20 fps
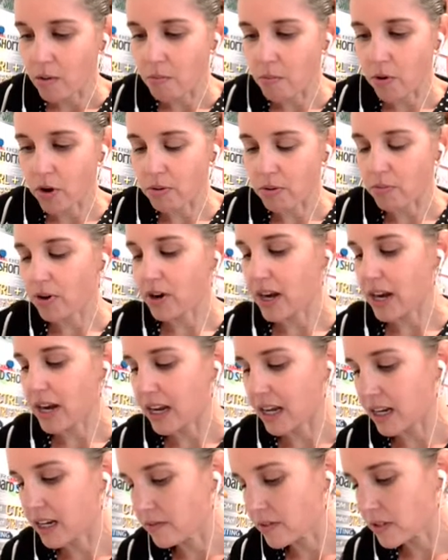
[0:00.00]
more and more
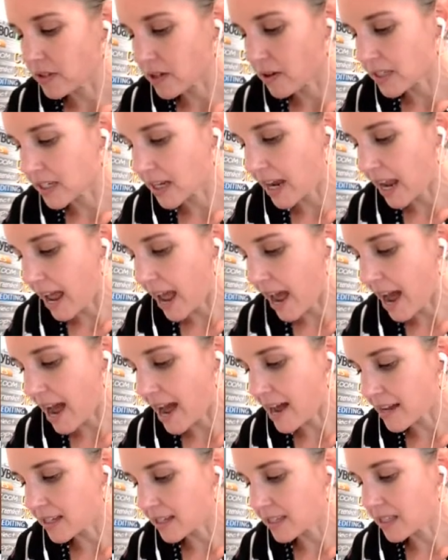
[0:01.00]
negative. So I'd say
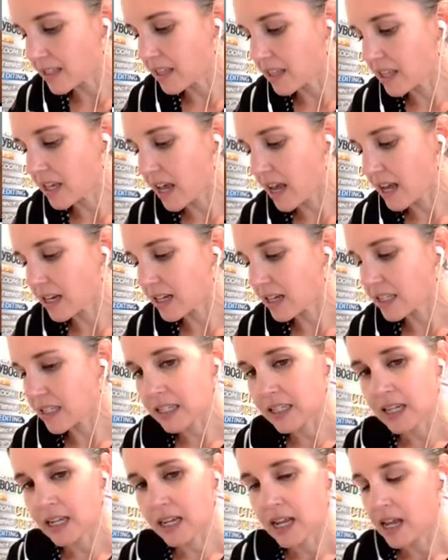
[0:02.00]
as the
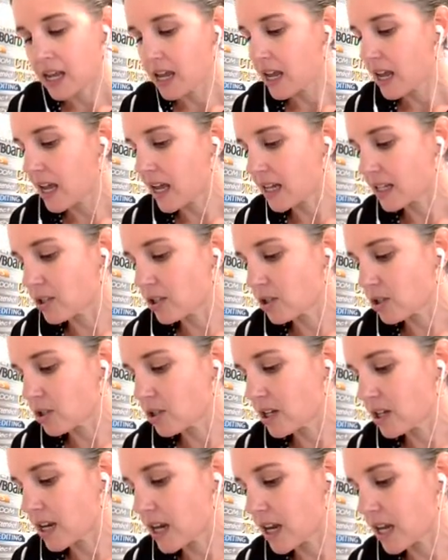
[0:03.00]
x heads
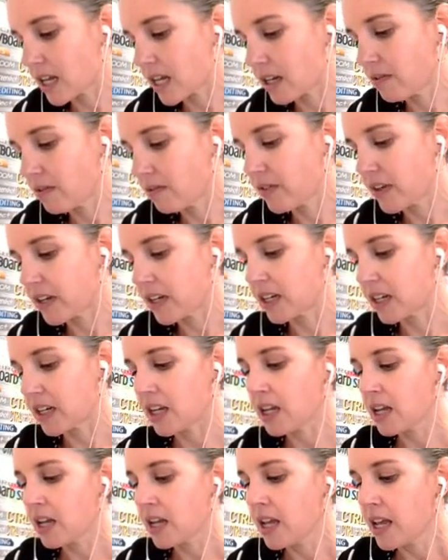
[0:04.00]
to negative
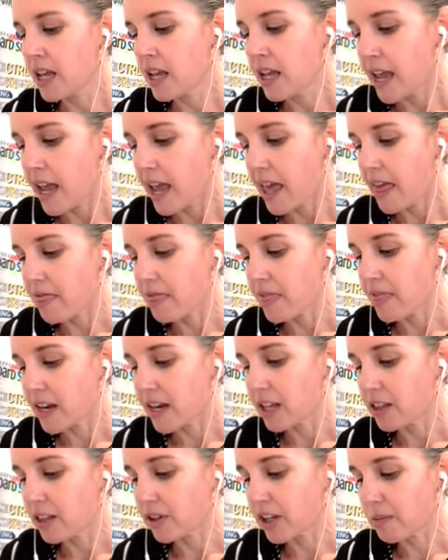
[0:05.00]
infinity, and then
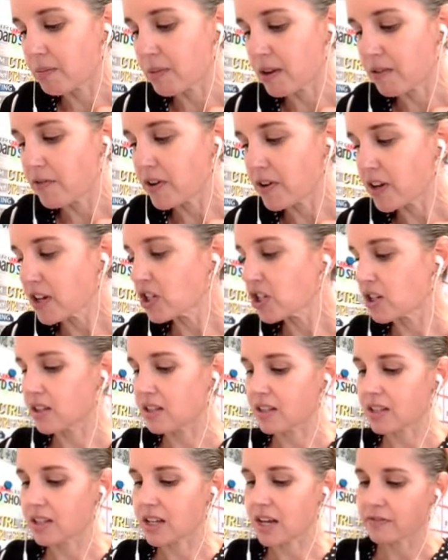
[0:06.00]
I look at my function on
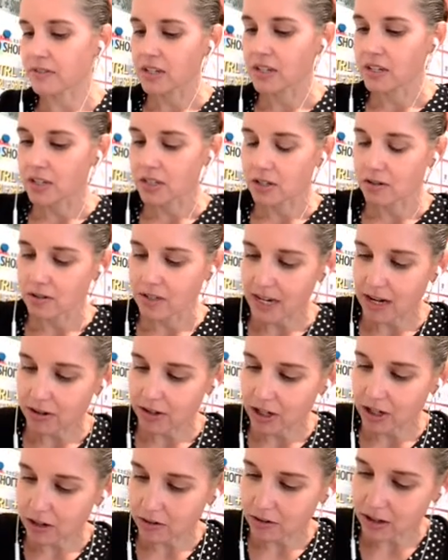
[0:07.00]
the left. So down
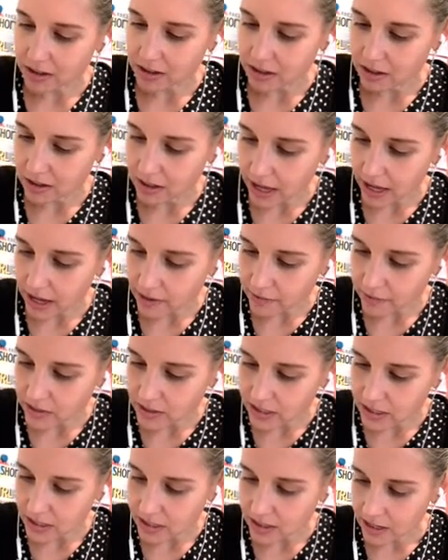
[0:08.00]
here on the
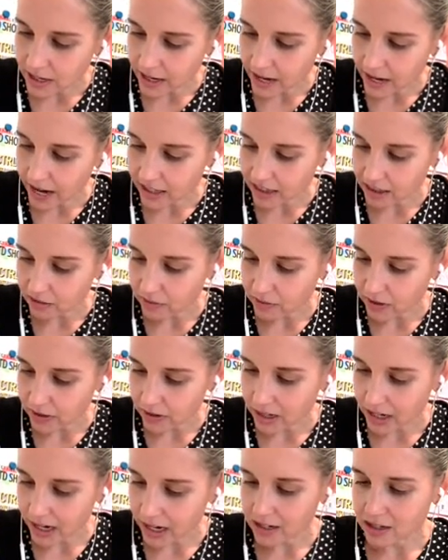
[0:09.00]
left, at the very
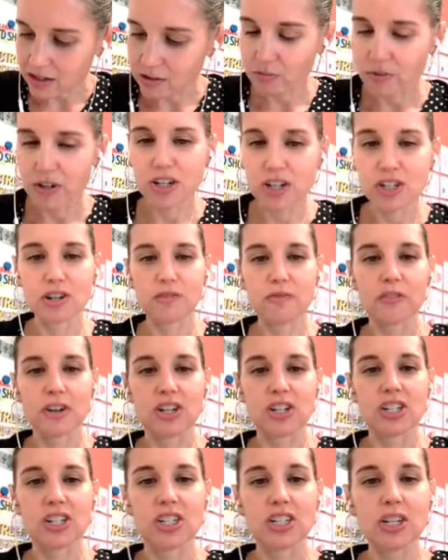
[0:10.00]
end, what is your
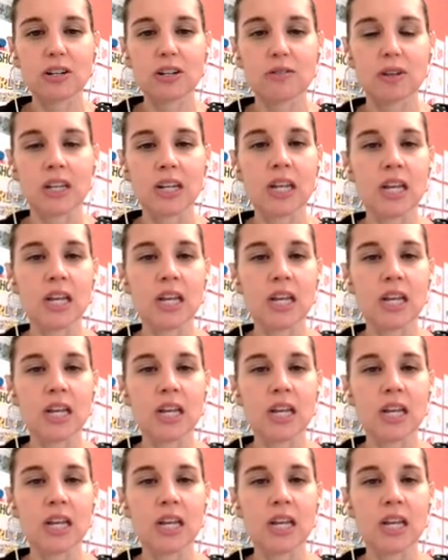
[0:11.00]
function doing?